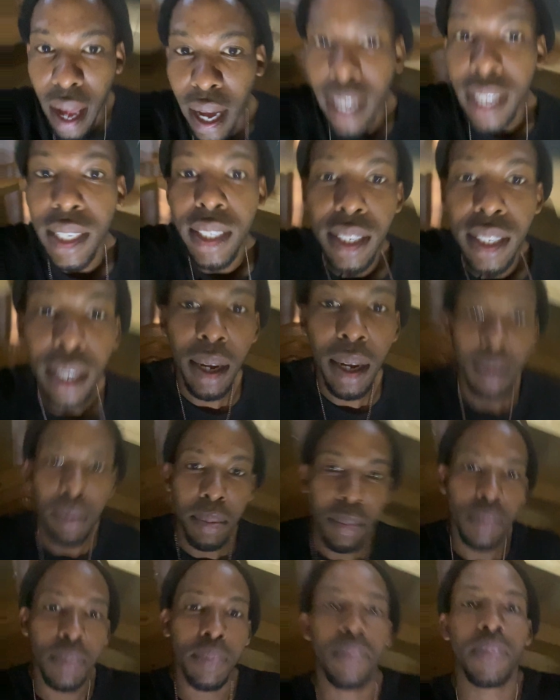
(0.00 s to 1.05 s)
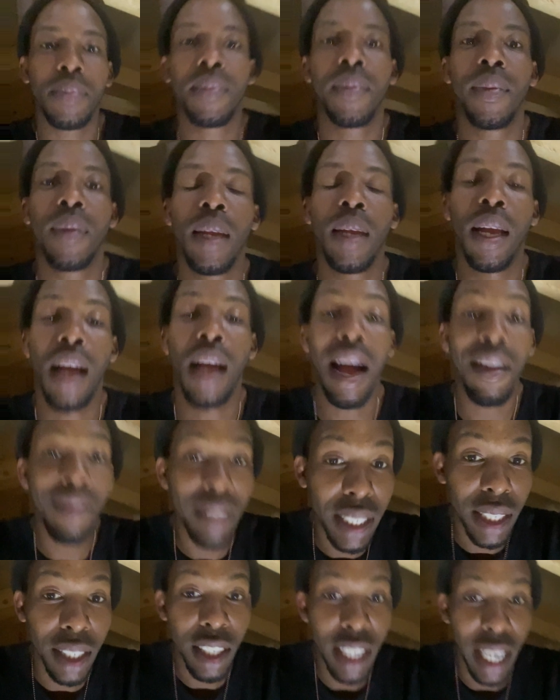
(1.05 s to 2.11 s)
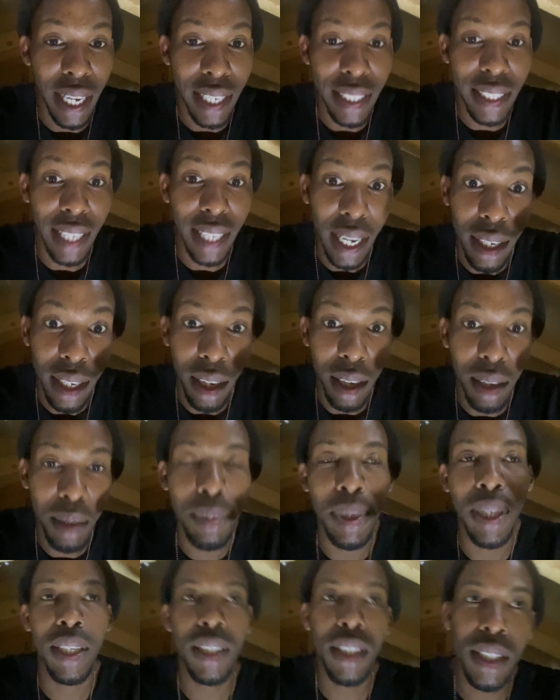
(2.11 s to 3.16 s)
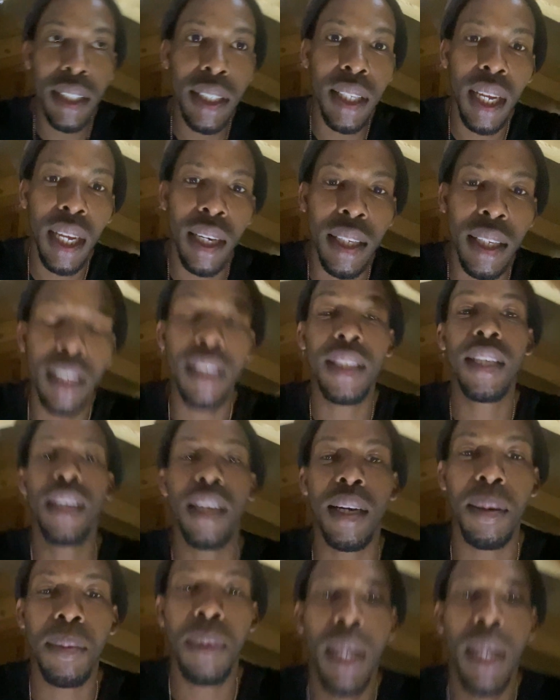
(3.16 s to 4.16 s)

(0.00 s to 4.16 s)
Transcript: can sit up. Obviously you can't stand up, but you can sit up.